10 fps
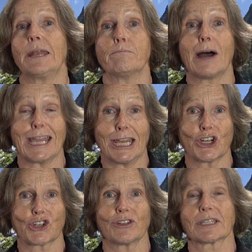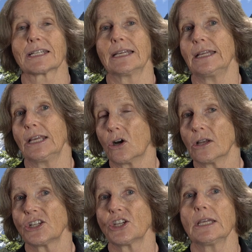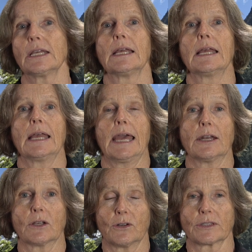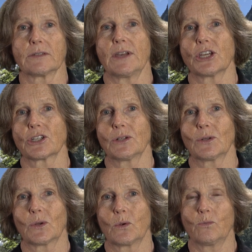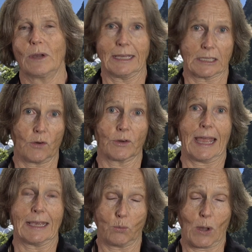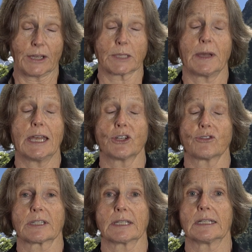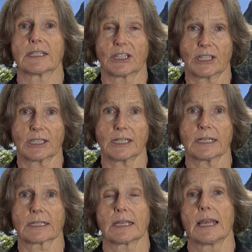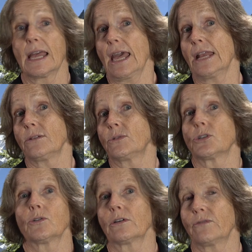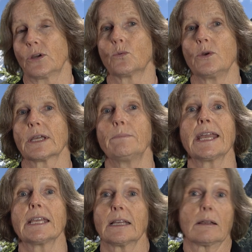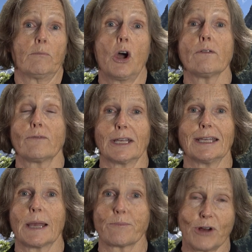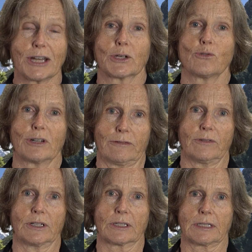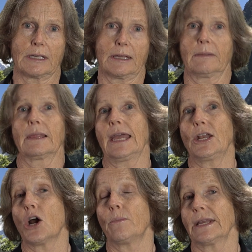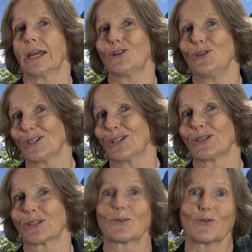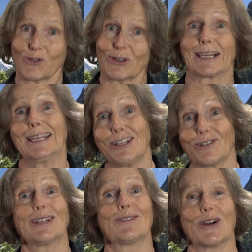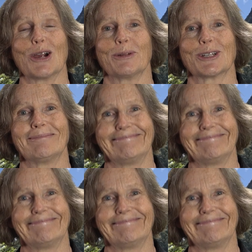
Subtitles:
my interest in ecology and in conservation, as well as my interest in statistics and doing field work and making, hopefully, a practical difference in helping out New Zealand's clean, green environment.